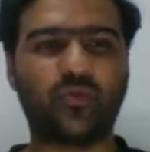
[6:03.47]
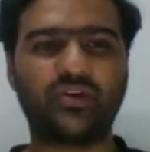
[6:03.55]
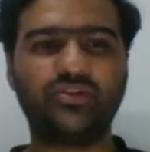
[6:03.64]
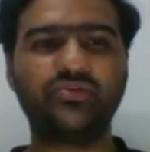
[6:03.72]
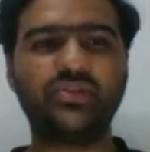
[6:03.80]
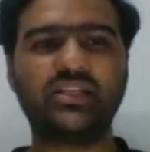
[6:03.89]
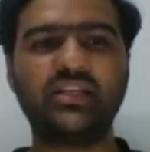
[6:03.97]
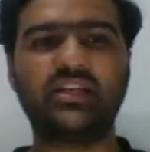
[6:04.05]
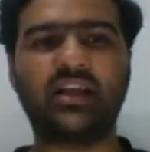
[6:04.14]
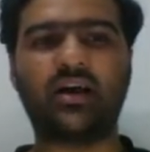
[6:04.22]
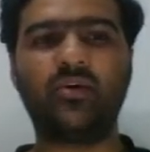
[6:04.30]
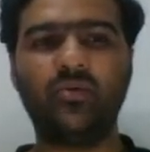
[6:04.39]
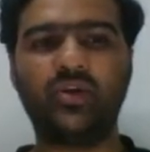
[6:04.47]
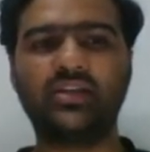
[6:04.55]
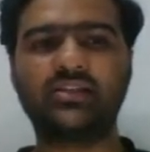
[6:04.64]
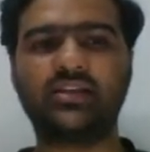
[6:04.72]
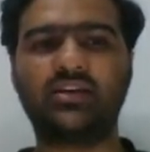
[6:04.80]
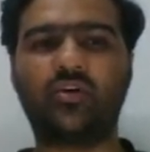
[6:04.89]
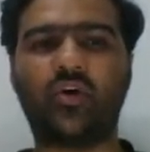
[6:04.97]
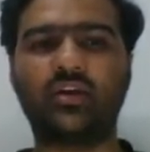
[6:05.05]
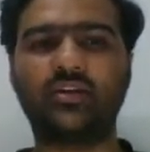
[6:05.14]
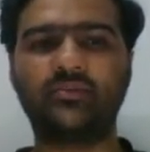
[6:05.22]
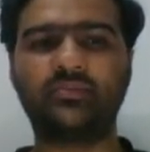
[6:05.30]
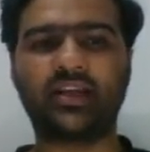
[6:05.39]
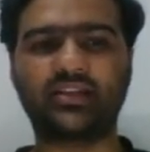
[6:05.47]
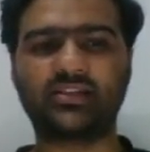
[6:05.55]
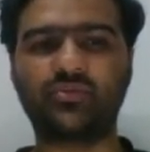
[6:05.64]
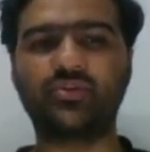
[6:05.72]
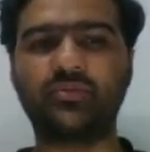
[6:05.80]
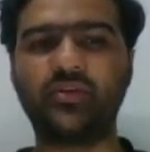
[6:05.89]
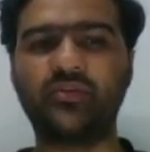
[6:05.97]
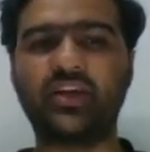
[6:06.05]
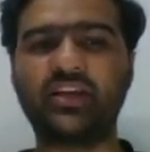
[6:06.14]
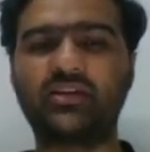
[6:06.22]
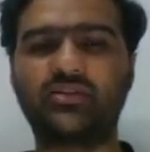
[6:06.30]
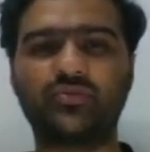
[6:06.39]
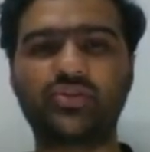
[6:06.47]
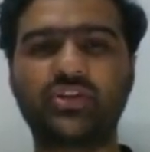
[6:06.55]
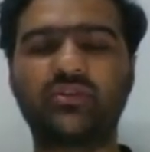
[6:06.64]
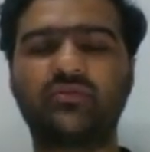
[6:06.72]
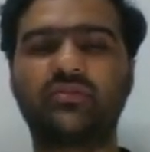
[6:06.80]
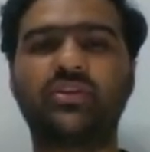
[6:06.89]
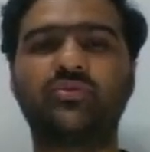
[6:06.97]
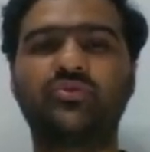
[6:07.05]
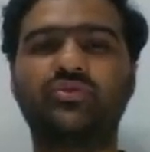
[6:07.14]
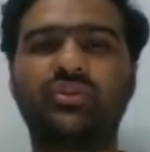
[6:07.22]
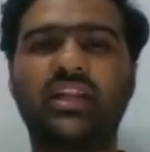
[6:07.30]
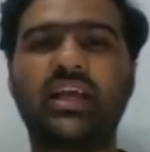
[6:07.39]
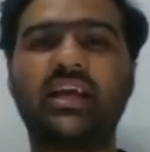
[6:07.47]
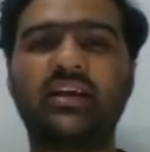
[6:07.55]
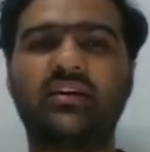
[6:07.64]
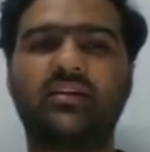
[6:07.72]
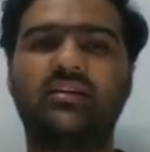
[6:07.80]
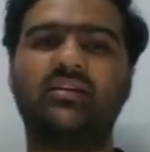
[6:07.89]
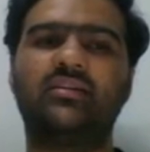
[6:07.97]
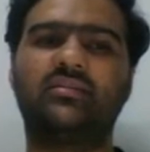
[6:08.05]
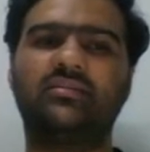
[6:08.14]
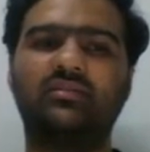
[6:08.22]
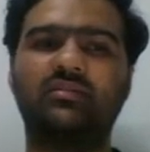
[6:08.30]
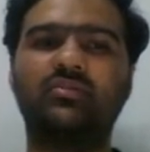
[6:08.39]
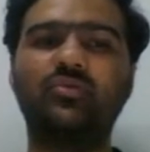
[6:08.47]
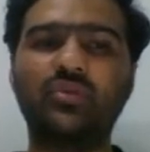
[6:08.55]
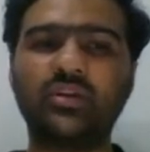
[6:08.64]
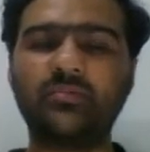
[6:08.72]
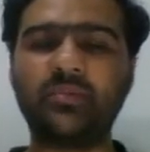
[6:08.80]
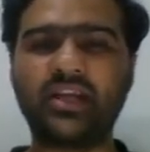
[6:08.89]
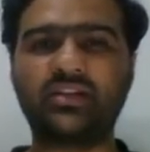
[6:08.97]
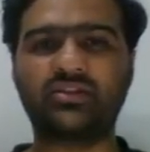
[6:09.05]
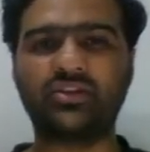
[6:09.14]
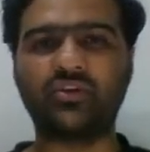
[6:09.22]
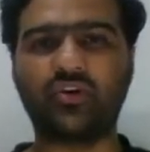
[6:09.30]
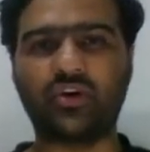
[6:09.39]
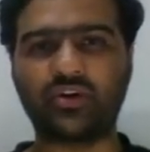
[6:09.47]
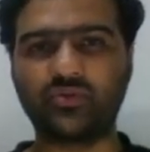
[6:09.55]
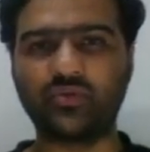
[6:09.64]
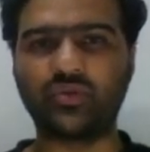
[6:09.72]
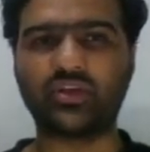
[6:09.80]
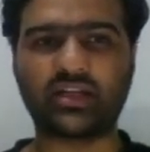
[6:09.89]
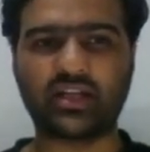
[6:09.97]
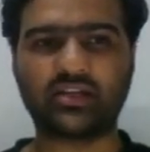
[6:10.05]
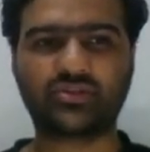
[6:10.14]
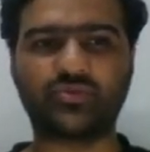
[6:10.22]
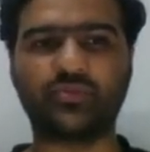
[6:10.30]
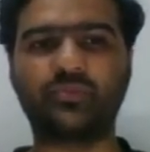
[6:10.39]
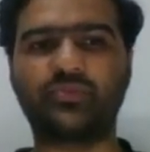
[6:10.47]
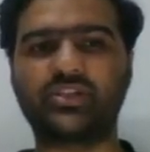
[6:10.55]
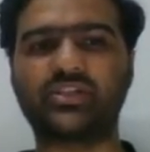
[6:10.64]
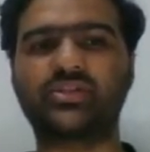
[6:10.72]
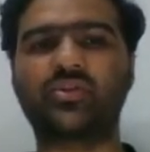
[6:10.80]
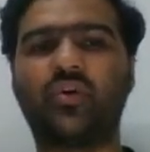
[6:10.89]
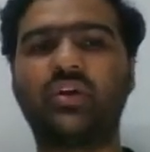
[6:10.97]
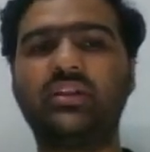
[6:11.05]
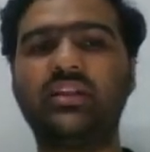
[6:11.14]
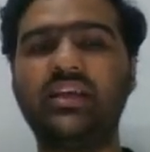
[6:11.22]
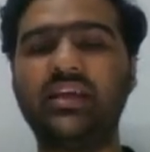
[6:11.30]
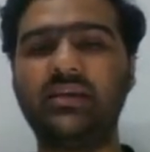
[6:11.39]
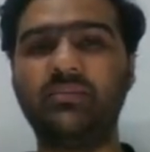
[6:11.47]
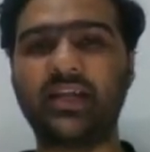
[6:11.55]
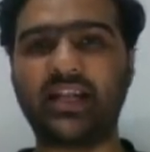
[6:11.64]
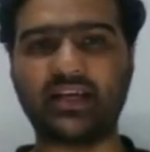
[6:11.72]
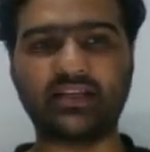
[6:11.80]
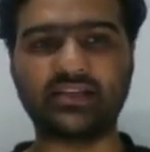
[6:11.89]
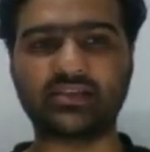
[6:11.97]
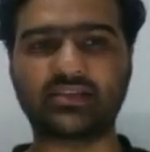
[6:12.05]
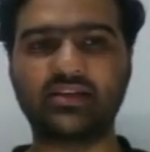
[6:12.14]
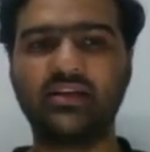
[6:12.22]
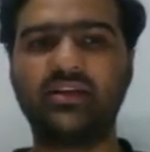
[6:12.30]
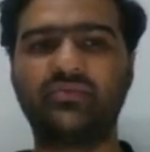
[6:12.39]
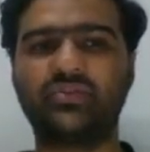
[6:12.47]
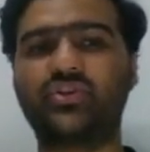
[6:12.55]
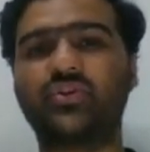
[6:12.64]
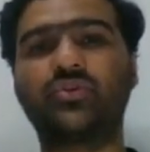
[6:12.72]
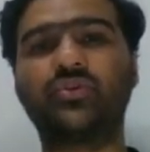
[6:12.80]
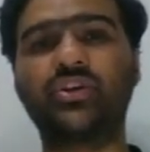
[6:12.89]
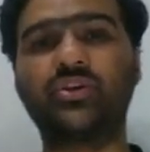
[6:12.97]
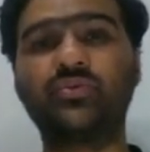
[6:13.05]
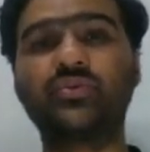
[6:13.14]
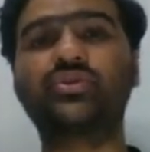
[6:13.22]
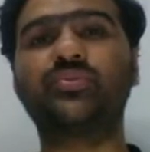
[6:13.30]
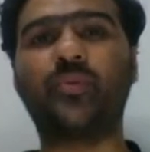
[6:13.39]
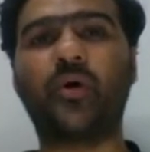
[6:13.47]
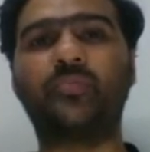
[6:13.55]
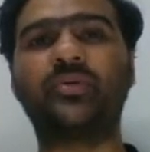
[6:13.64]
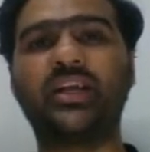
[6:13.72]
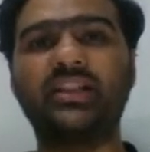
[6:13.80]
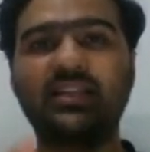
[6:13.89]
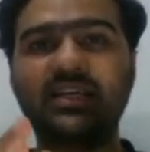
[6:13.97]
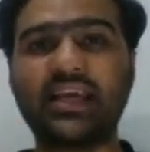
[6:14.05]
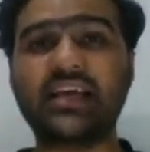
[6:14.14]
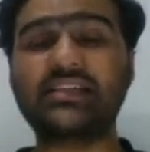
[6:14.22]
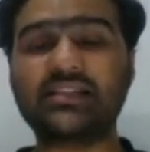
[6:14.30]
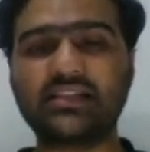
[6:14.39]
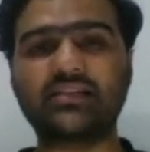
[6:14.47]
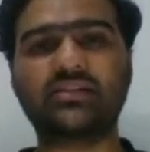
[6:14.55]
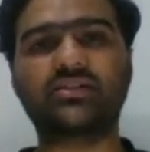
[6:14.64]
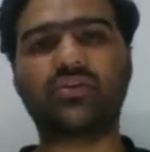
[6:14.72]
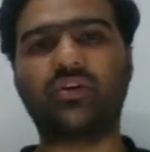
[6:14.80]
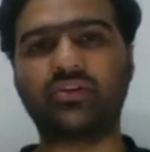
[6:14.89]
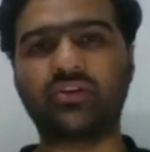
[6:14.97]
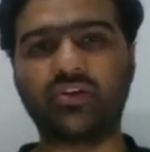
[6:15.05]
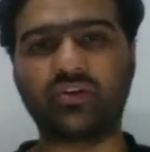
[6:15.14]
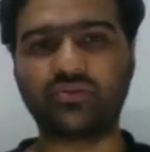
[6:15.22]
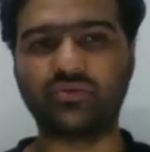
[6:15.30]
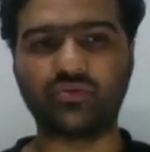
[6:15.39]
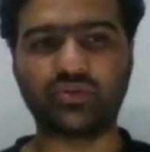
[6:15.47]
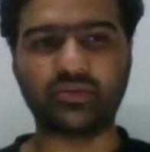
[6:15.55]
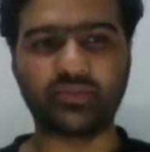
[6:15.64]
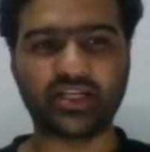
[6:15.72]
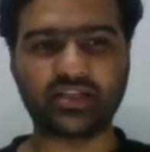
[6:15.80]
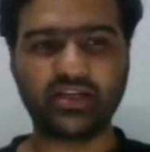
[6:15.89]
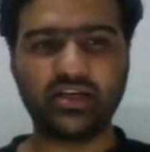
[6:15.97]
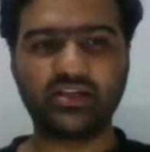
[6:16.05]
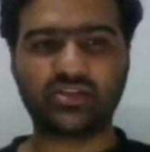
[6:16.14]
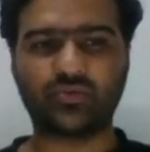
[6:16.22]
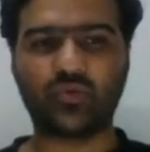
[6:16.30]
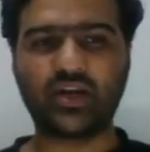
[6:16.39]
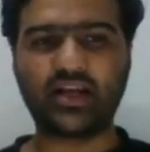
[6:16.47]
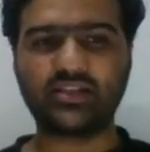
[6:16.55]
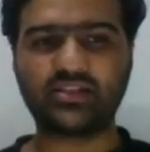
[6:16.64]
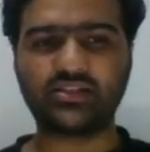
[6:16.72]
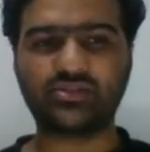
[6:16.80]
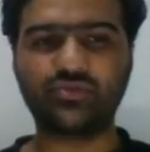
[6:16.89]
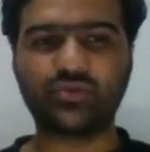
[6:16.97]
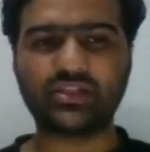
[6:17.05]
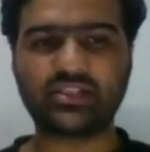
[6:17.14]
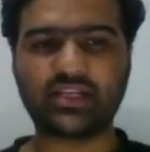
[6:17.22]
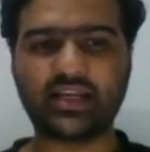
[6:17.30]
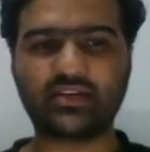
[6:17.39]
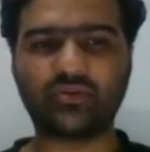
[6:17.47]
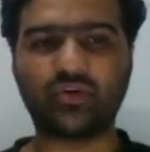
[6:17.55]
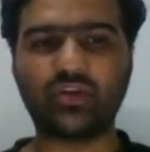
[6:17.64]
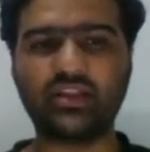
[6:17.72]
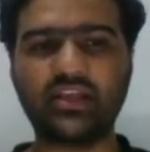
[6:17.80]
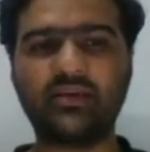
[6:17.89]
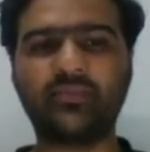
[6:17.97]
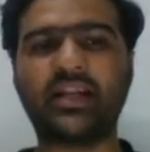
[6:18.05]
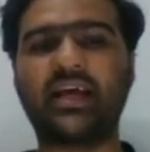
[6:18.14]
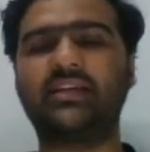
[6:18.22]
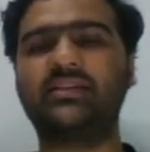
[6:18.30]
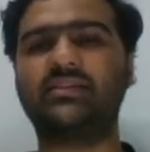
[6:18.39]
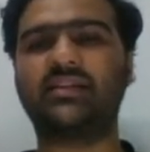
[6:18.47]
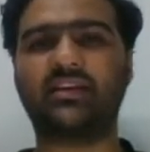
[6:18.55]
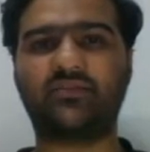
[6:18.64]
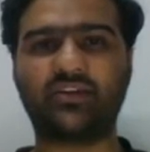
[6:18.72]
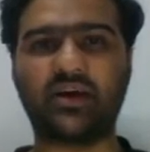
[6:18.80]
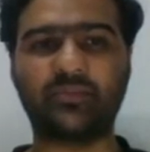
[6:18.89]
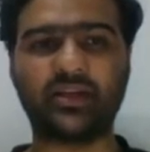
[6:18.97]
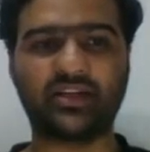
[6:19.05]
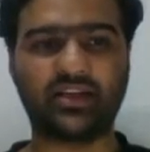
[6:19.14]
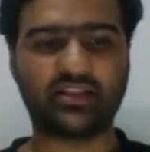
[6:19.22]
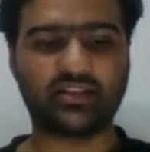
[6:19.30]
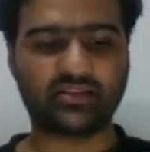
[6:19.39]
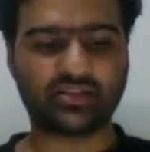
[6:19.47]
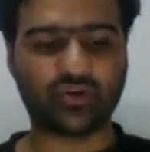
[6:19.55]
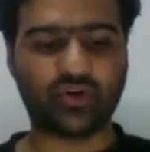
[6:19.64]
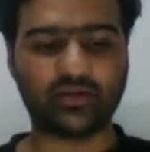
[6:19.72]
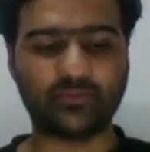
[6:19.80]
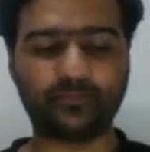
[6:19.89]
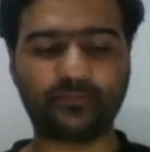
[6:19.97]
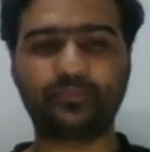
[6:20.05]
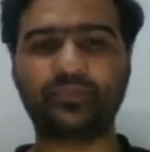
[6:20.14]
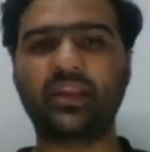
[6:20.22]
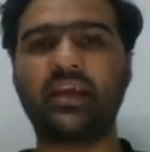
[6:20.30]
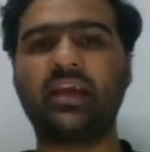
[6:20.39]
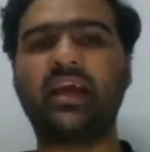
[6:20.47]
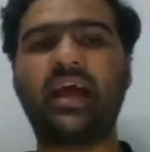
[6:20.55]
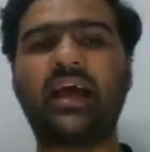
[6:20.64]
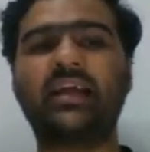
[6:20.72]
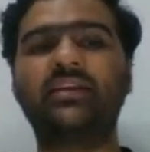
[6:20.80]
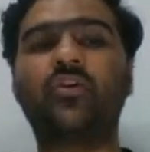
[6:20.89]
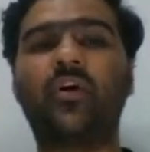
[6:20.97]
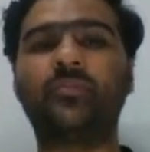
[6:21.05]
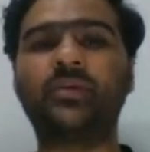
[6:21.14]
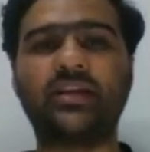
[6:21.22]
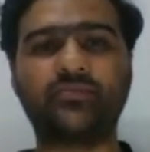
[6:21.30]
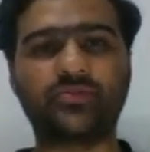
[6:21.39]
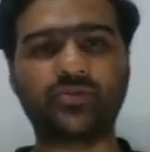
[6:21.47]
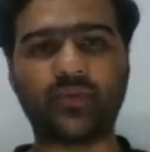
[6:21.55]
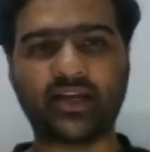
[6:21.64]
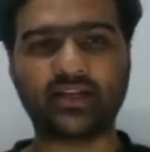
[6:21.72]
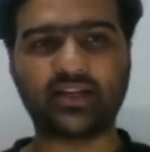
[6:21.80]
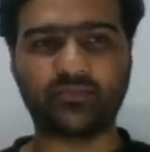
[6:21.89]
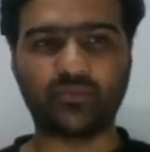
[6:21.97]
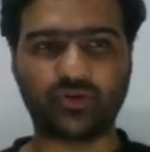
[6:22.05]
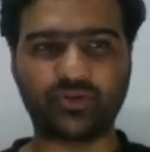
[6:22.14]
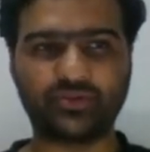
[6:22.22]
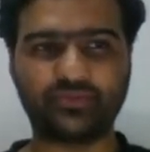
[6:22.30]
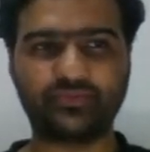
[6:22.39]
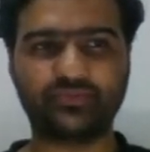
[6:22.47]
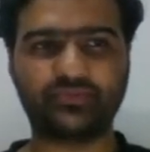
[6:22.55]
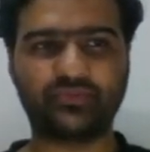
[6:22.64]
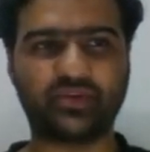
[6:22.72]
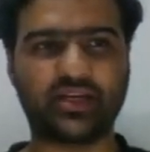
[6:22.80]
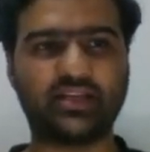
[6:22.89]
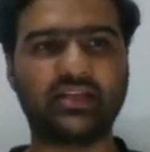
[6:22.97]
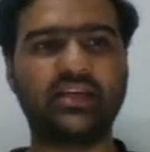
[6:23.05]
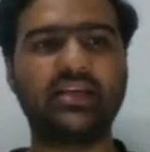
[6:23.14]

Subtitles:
What you see now is a column that's going to be very crucial for you to link the Google Meet to your Google Classroom, which is all the email IDs, which you're going to use to populate the guest list on your Google Meet. So what I'll just do is select all the email IDs that have come in this column and copy them to my clipboard. Right.